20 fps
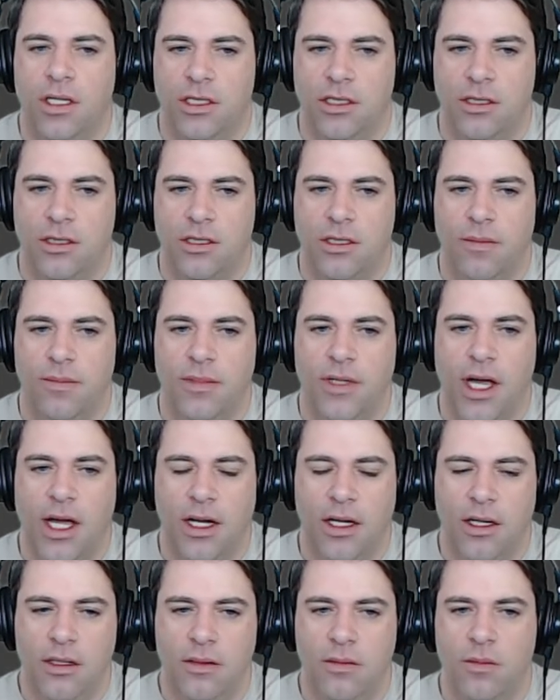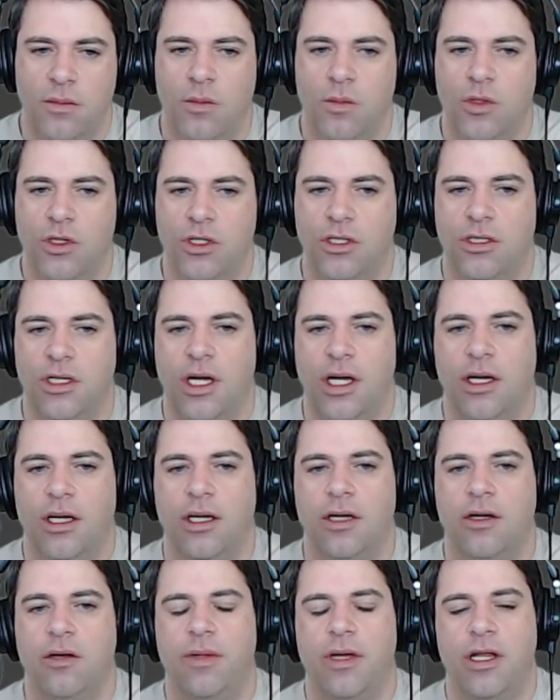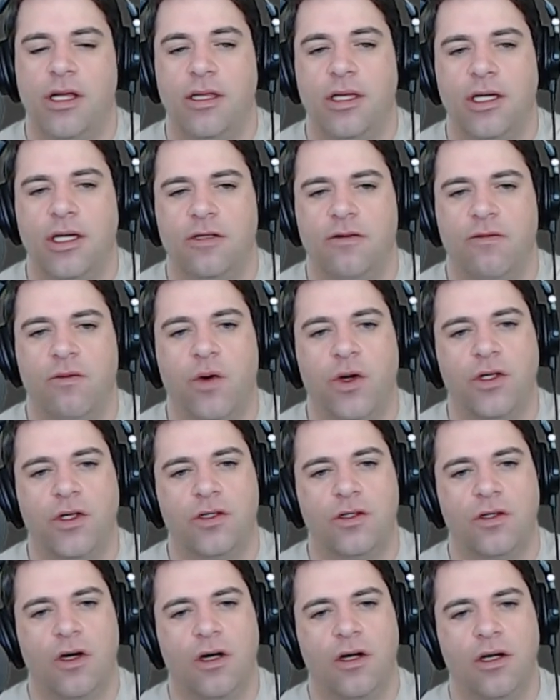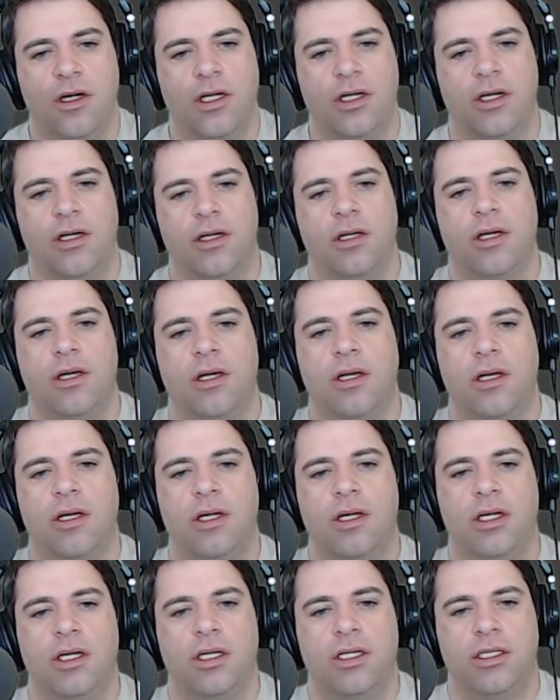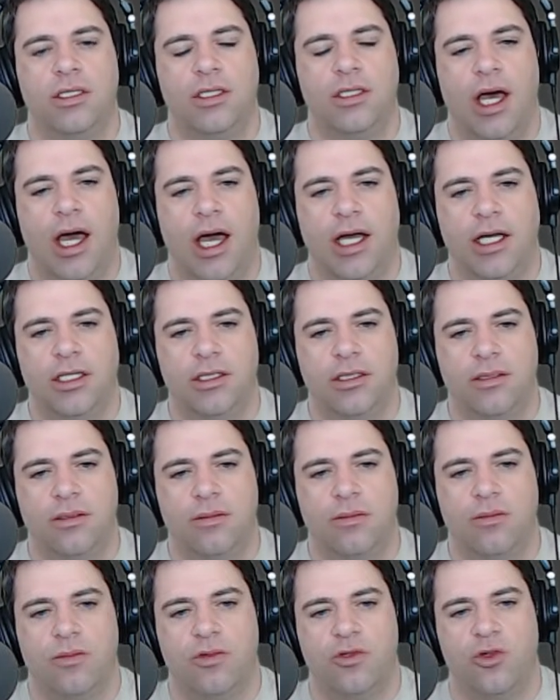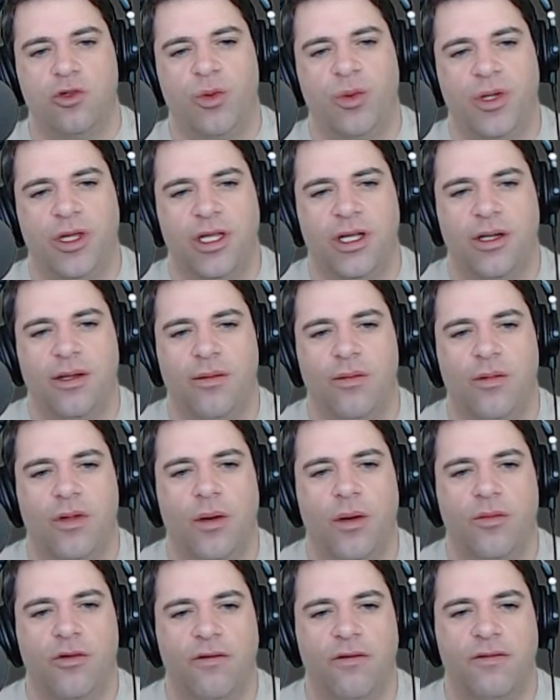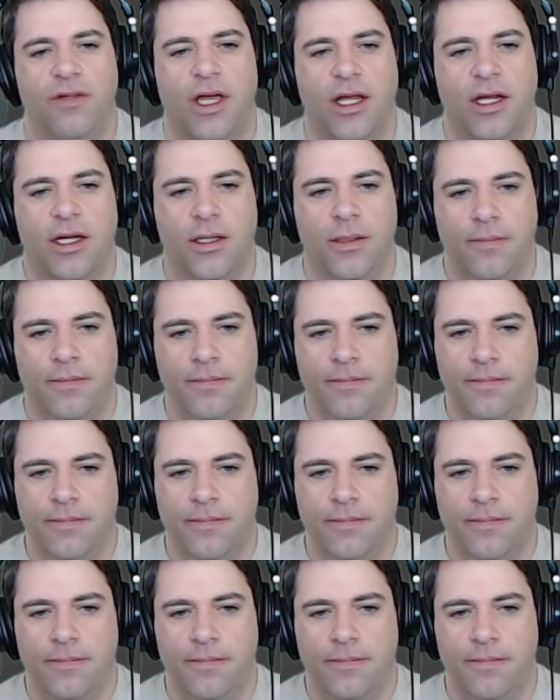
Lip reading: some data, which is it could be anything. It's a void star, and a size, presumably the number of data.